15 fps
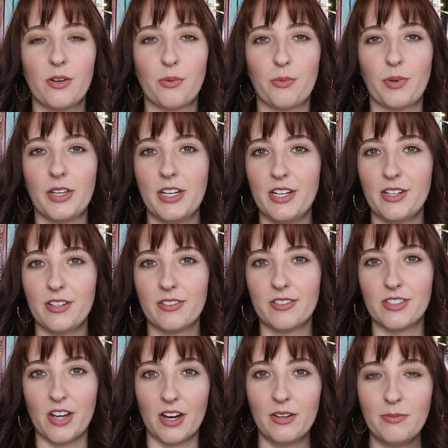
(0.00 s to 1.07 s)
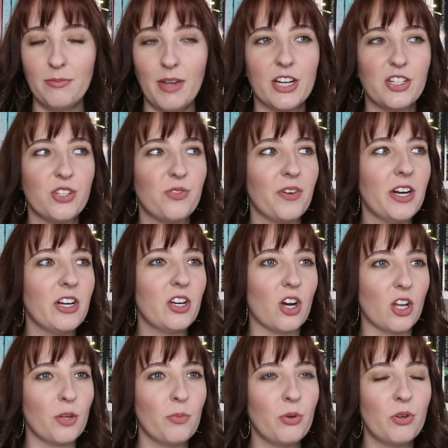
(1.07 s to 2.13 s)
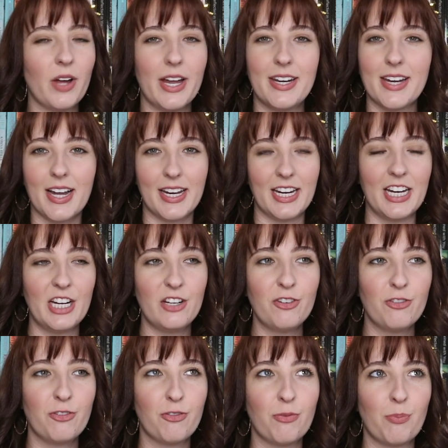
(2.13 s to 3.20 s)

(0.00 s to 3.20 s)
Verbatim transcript: really dumb and she's very gullible and naive,